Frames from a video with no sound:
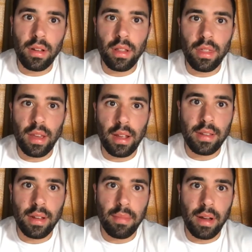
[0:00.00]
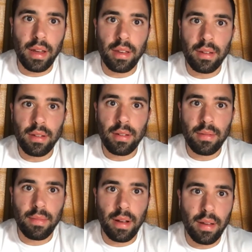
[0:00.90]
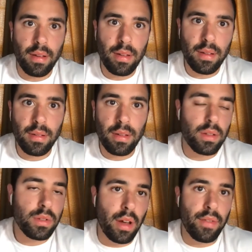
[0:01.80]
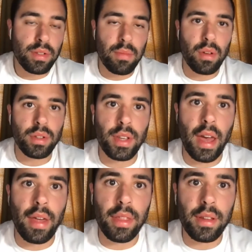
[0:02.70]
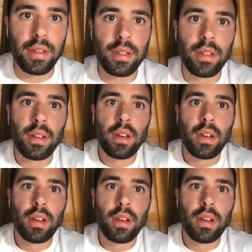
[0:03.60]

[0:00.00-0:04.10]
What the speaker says: good thing I tell my, it's obviously mostly athletes,